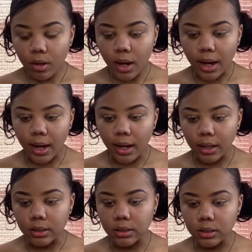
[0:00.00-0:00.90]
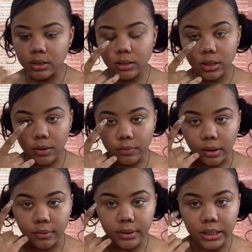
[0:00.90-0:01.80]
And since I've
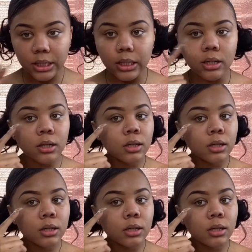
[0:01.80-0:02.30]
already